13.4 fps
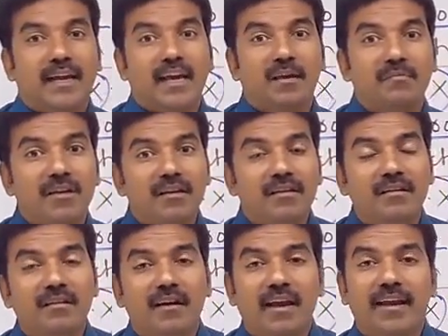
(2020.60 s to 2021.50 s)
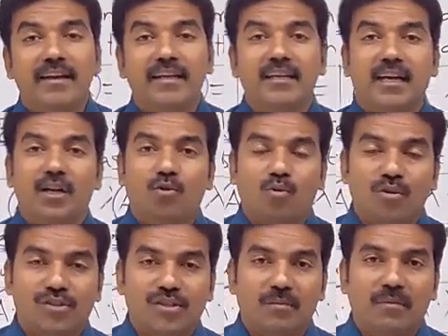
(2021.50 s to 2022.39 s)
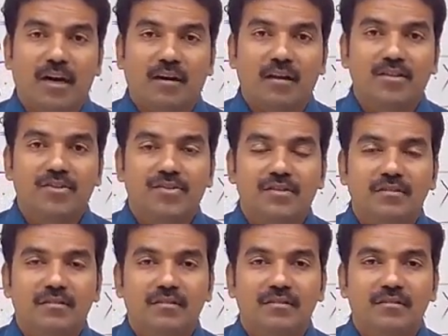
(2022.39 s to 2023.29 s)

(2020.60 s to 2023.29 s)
Let A be any n cross n matrix